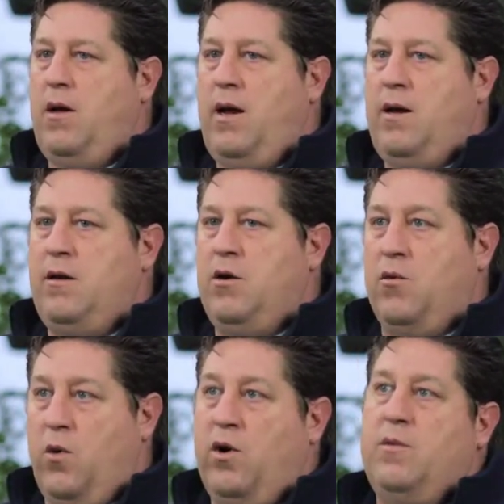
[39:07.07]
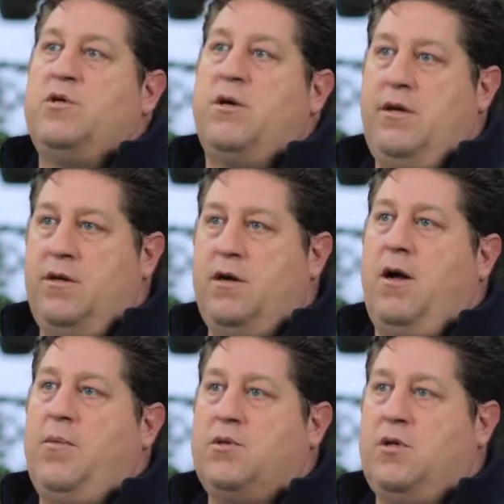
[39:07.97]
and your worms are in the
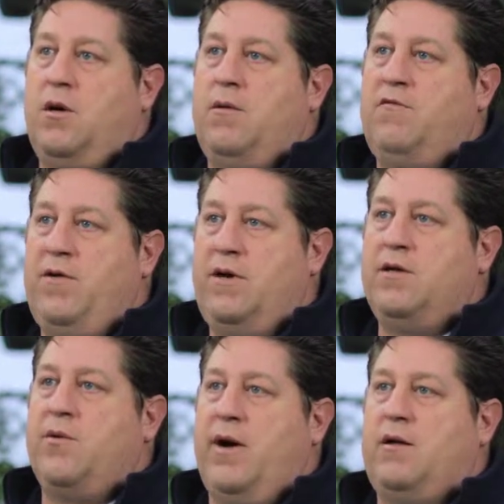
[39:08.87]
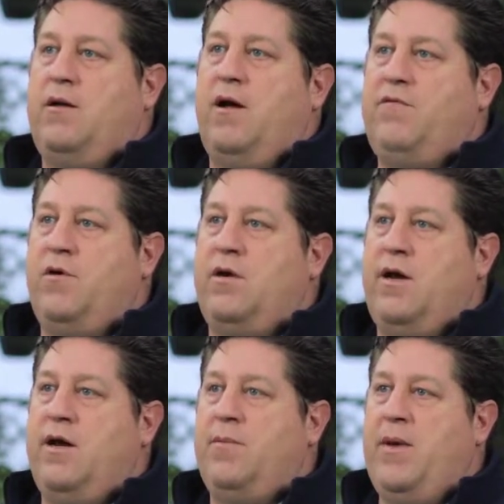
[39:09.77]
compost column feeding directly off the
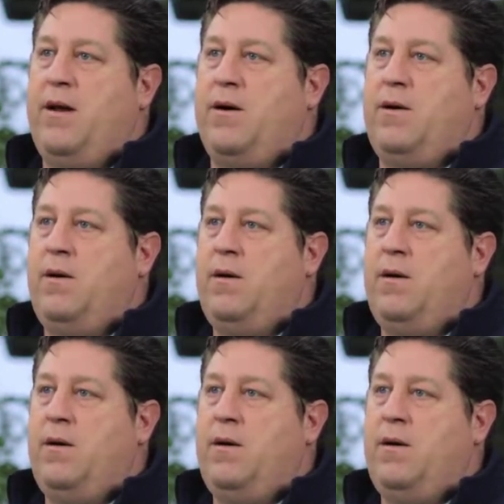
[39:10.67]
organic matter.